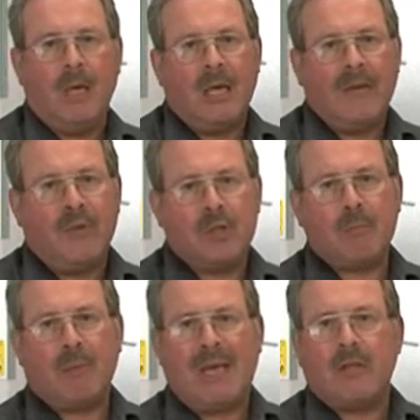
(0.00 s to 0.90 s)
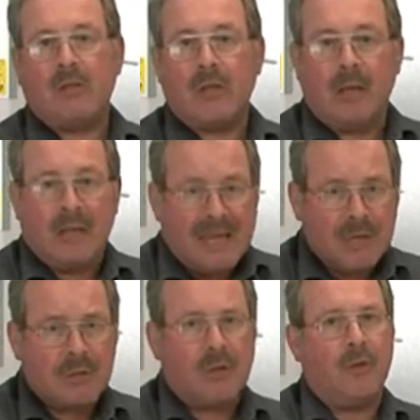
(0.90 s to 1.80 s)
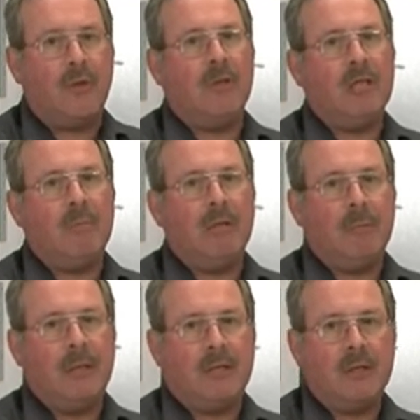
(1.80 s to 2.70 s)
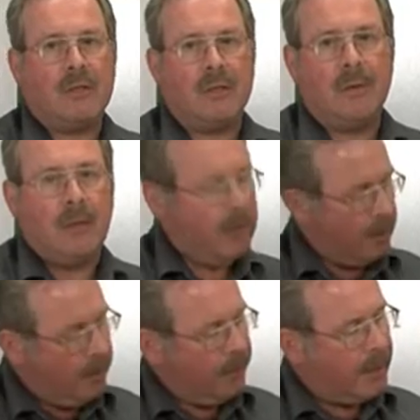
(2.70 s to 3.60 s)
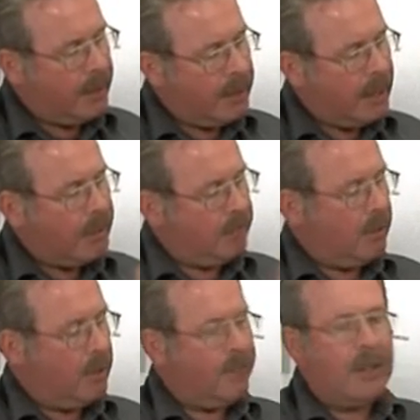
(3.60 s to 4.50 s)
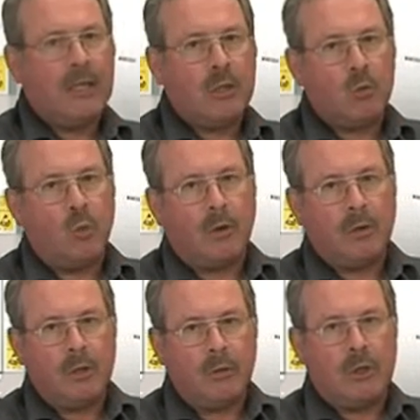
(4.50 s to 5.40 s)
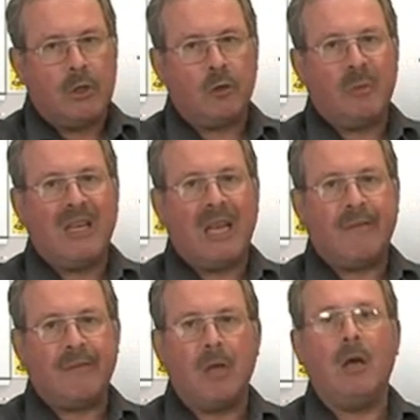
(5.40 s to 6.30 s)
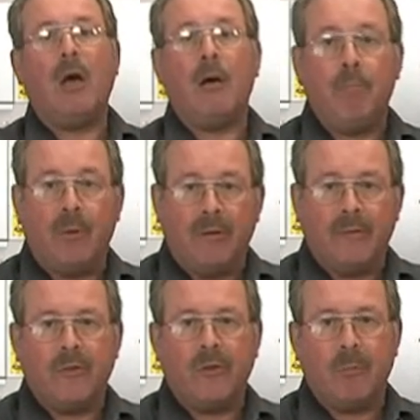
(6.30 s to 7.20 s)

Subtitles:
If the space is less than 30mm, then a gap of at least 1 unit should be left above the